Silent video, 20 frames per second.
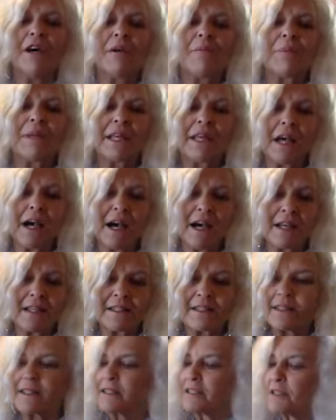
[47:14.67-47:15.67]

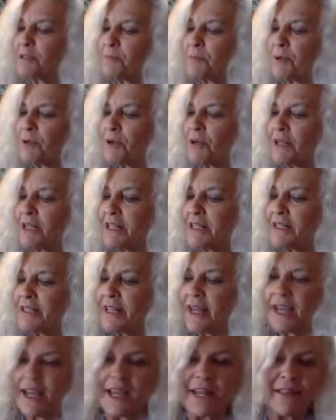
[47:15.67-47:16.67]
because spirit is
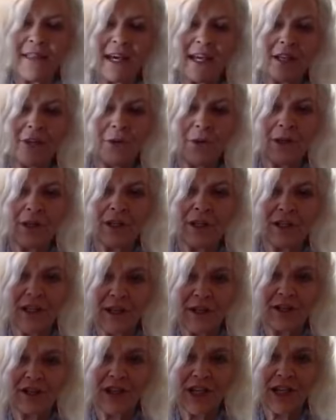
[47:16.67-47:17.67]
saying that in order
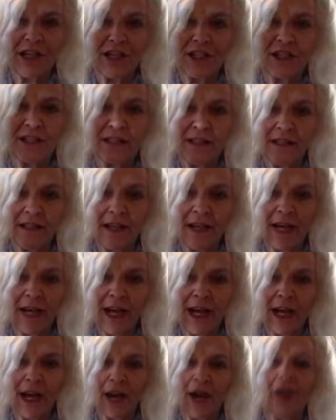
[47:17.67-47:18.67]
that changes in the
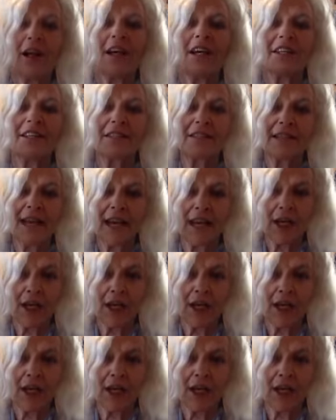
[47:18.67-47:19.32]
air, say